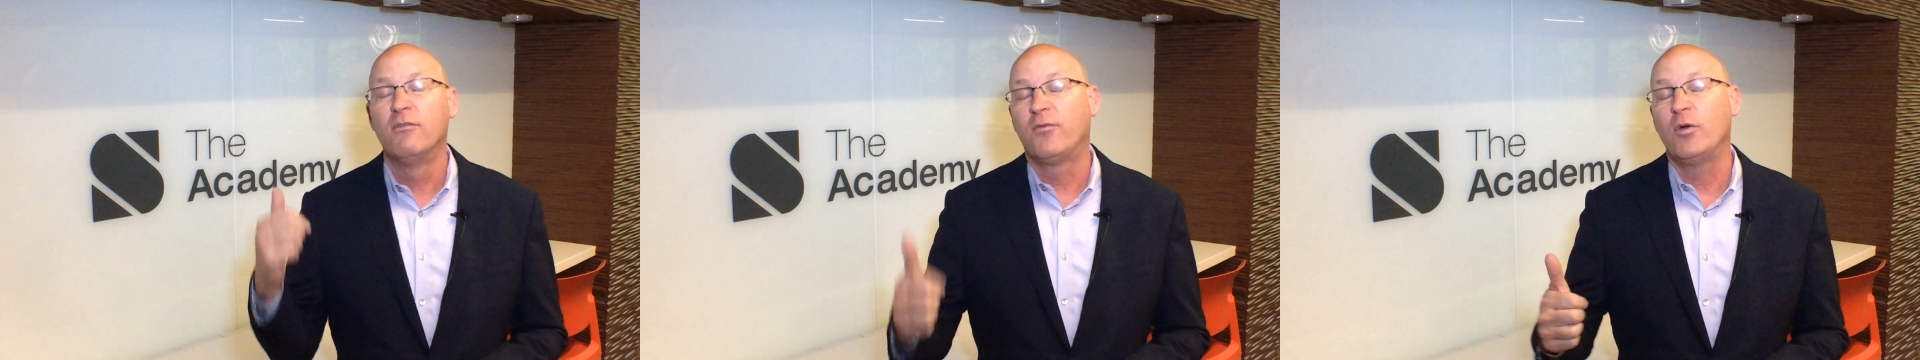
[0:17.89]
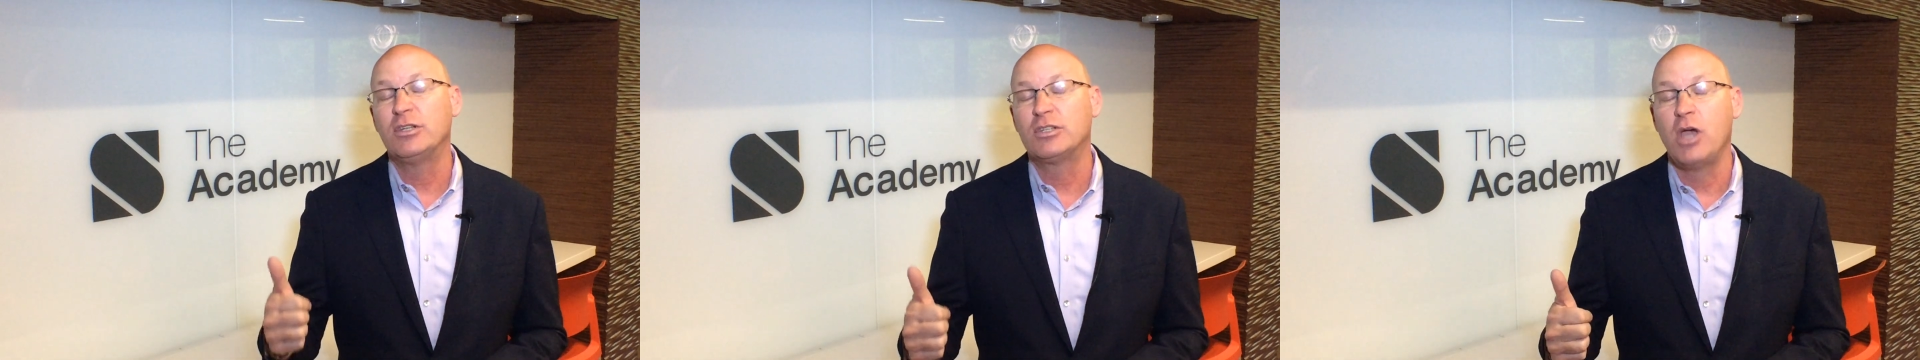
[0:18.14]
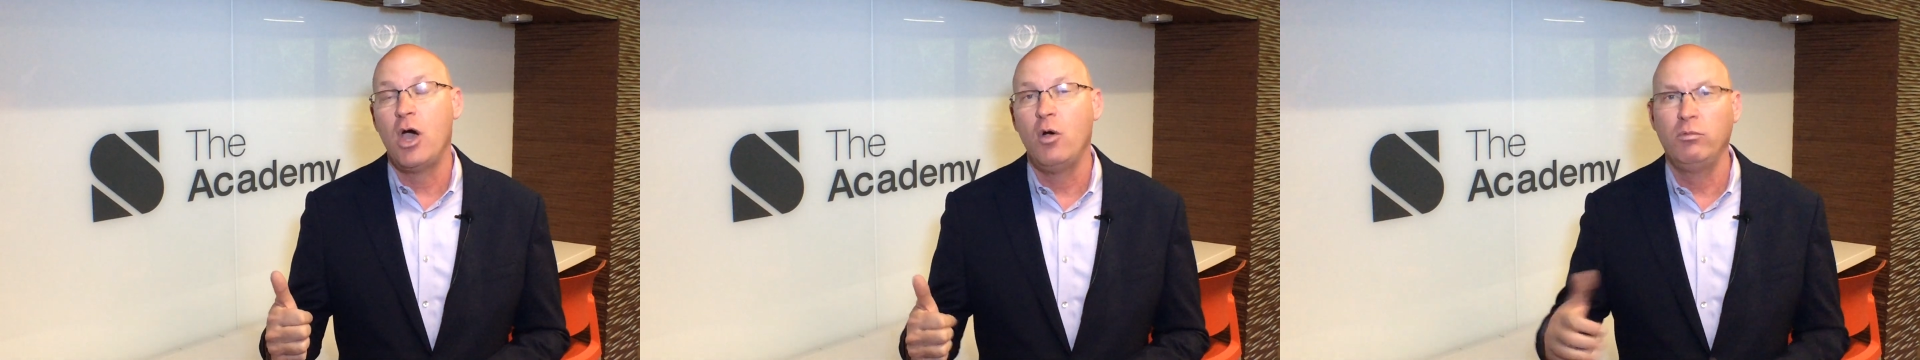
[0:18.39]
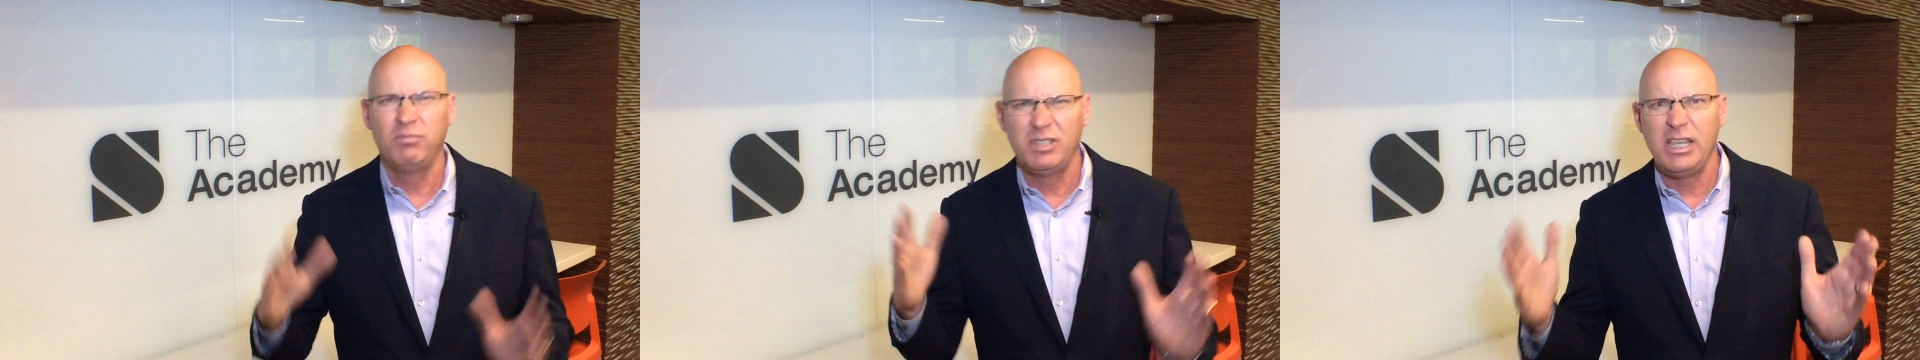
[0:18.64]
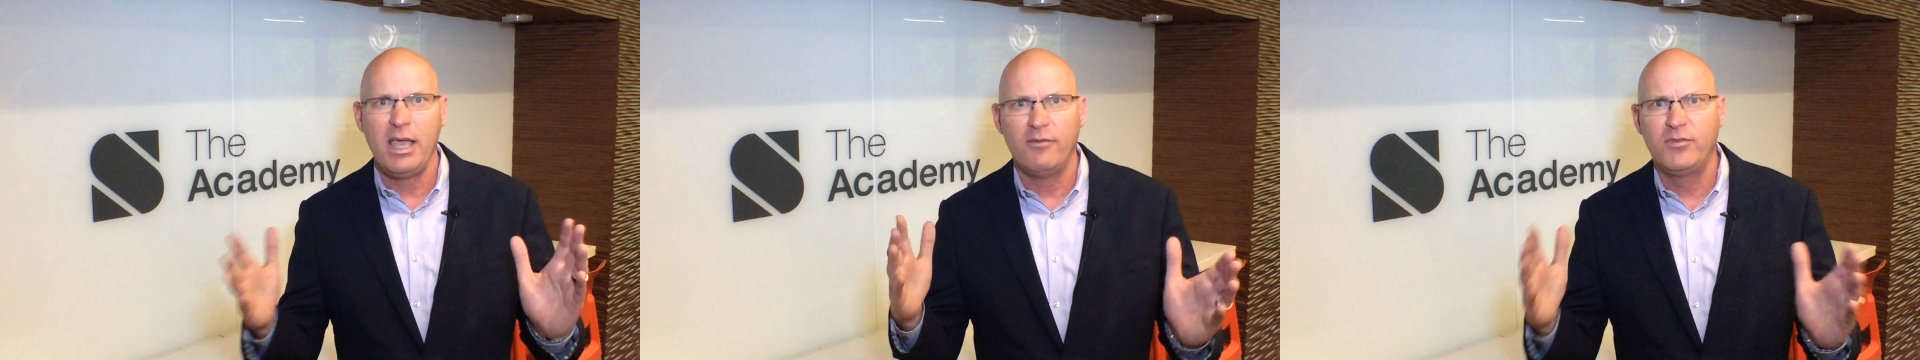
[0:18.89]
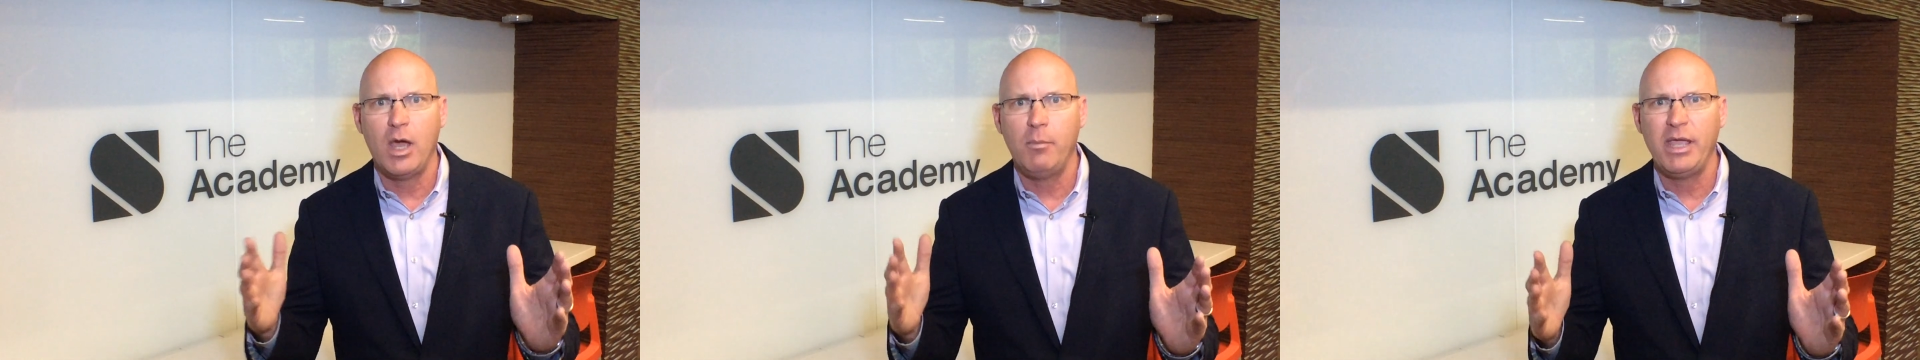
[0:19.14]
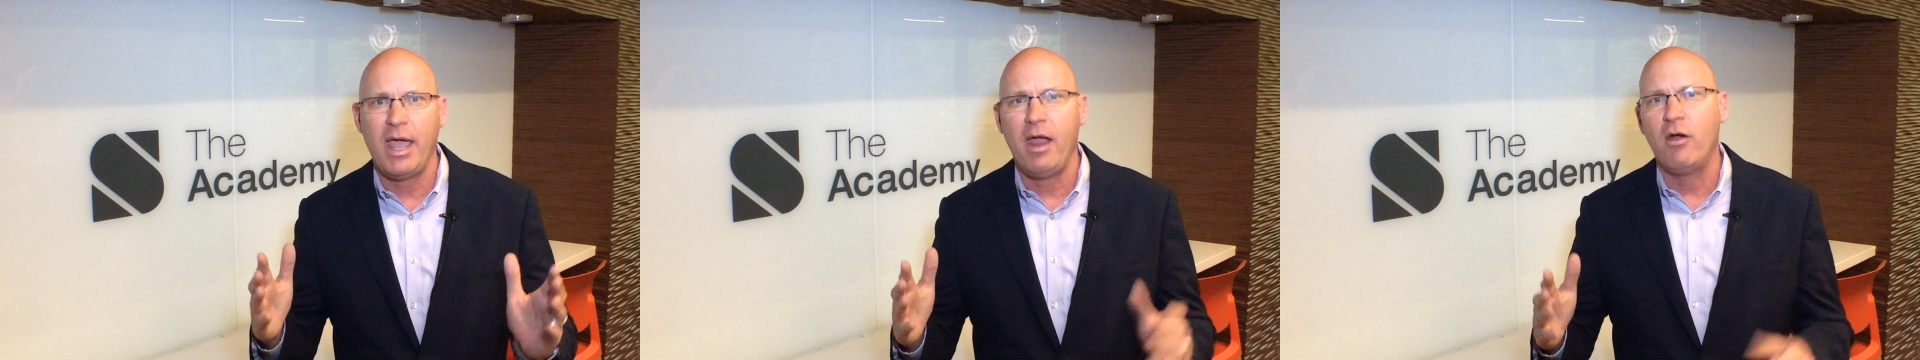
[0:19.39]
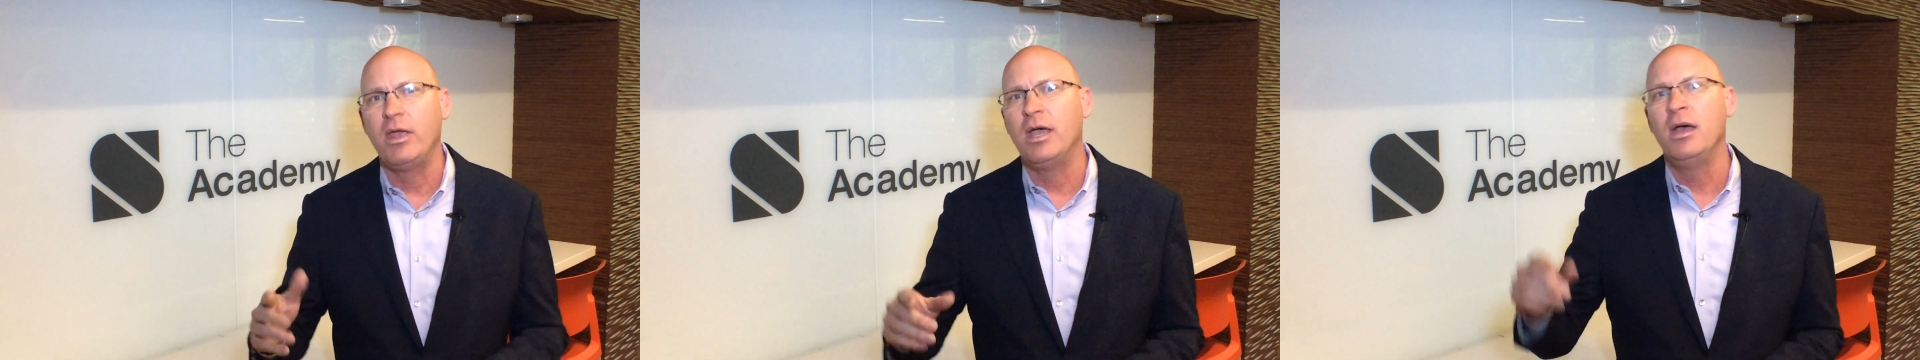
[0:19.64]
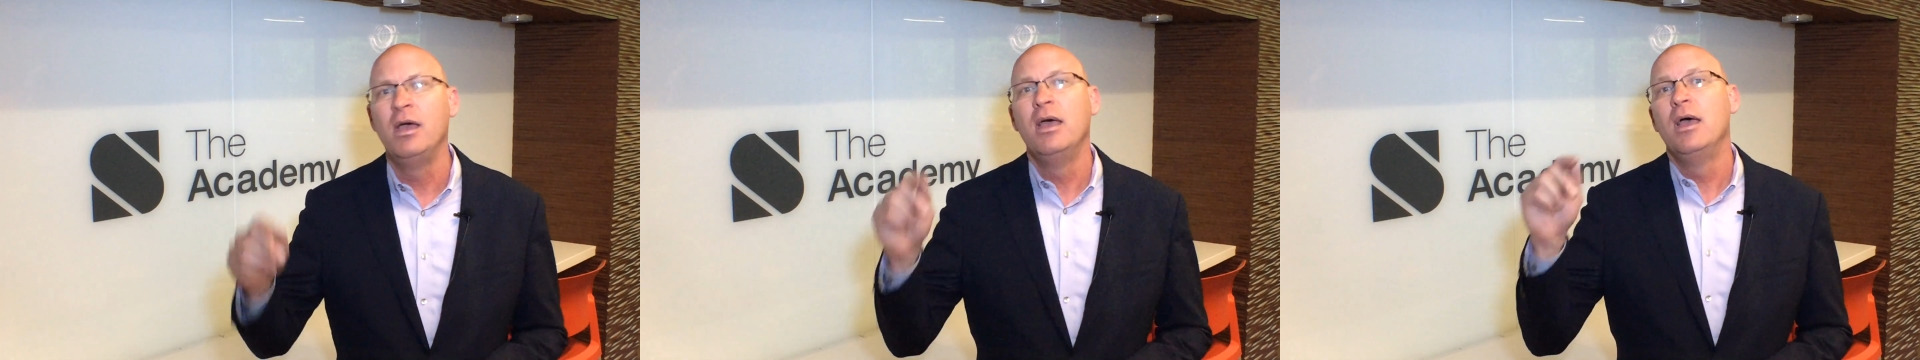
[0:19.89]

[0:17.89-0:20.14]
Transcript: Frisco, DFW area,